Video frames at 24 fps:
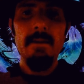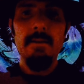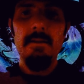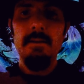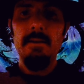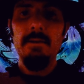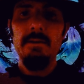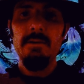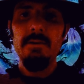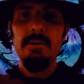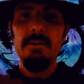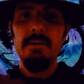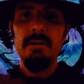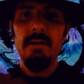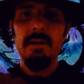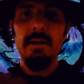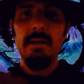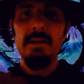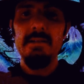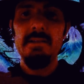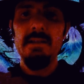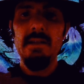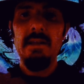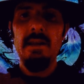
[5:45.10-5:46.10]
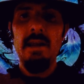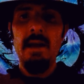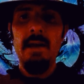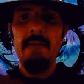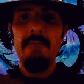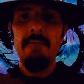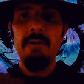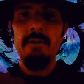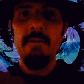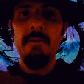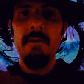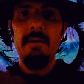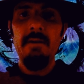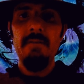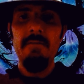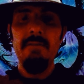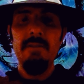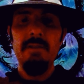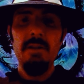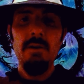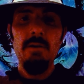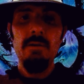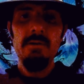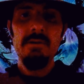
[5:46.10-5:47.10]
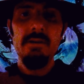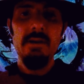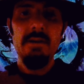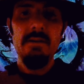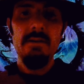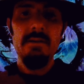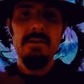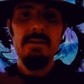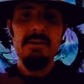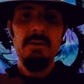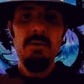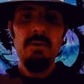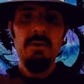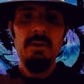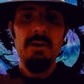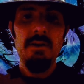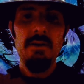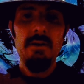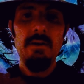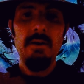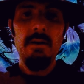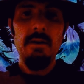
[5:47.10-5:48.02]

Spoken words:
There's, like I said, not very many videos on this unit.